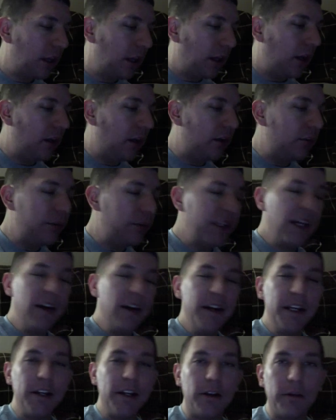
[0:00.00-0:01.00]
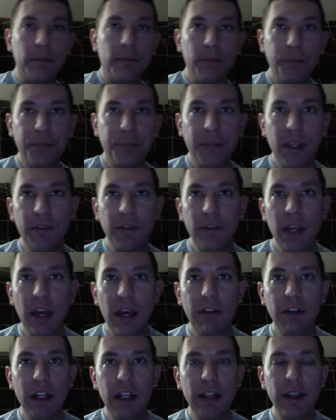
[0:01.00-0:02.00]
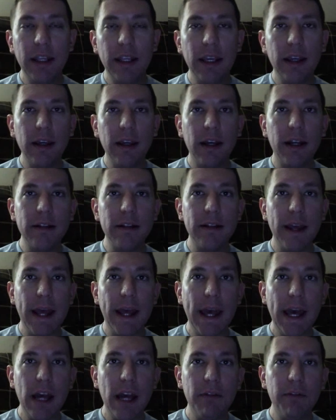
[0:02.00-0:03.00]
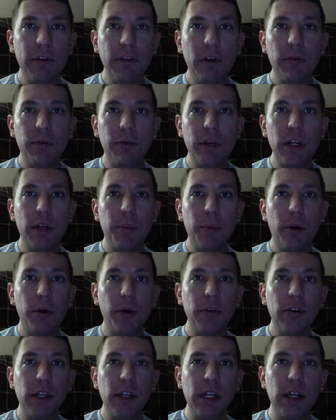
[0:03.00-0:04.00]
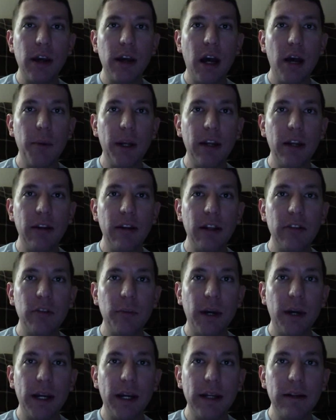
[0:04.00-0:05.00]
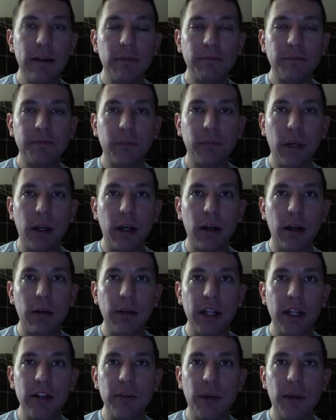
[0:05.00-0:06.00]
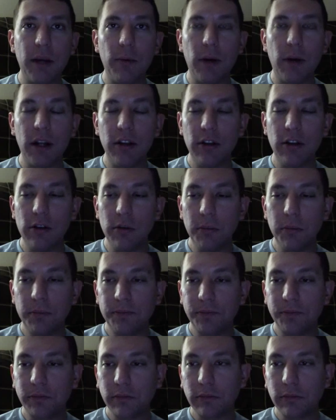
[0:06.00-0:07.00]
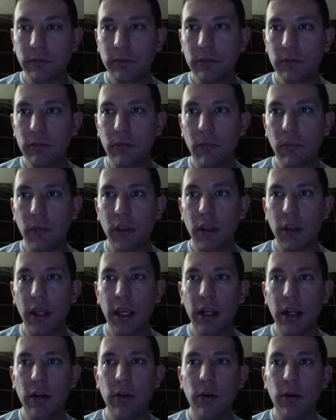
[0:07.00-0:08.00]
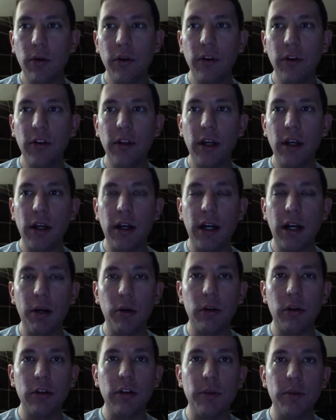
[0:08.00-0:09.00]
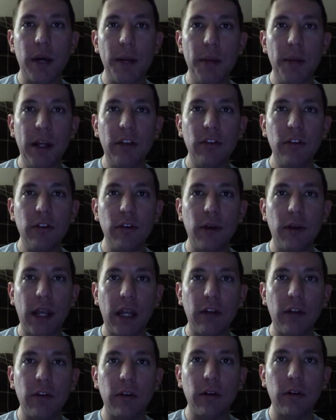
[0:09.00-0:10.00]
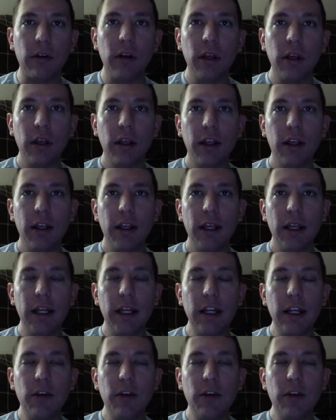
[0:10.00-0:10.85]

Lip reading: But there you go. If you have anything to add, feel free to post any comments that you might want to. And of course, I will do my best to answer any